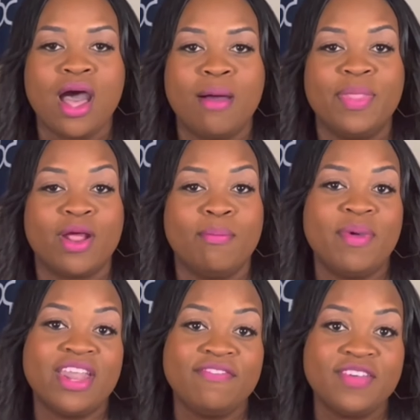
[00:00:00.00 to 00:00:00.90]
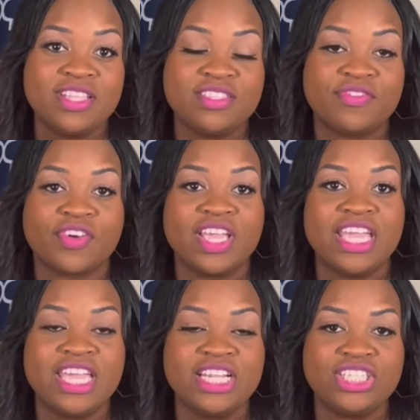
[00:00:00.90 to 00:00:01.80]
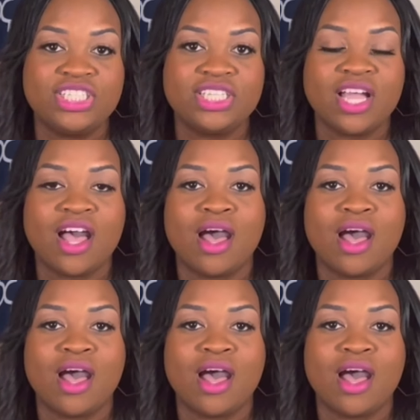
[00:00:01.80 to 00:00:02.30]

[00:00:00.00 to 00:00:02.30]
Um, there are benefits for each.